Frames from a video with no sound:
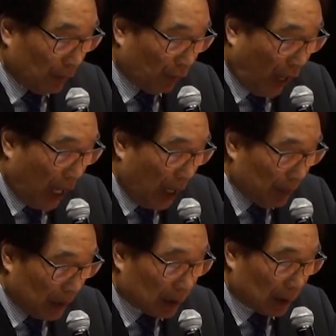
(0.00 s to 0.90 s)

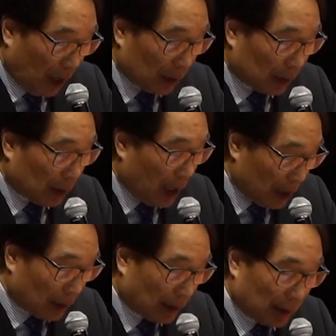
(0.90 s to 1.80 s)
Fame is not
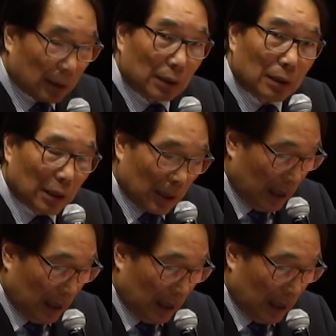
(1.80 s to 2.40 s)
constant.